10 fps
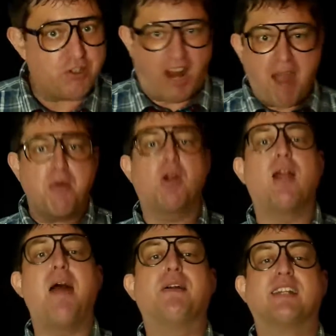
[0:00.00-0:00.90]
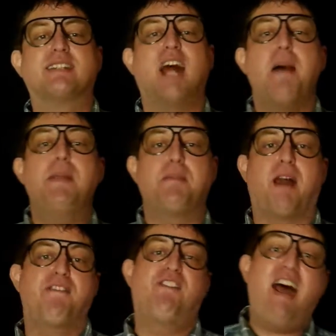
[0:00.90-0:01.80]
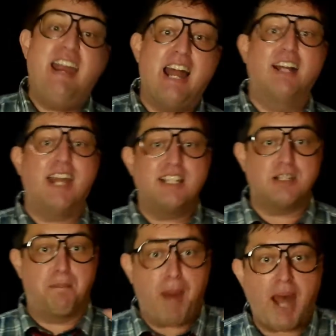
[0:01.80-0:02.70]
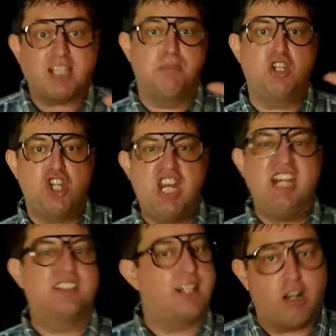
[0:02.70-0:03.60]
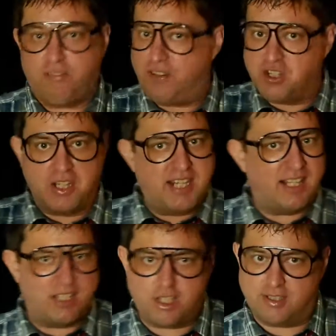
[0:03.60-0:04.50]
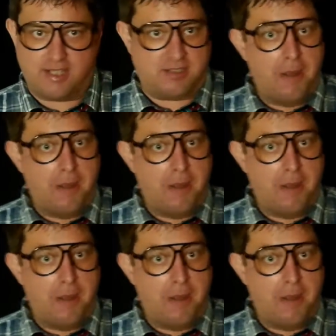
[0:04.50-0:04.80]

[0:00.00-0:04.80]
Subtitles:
I won't allow it to stop me in my fight against the bots, machines, and artificial intelligences.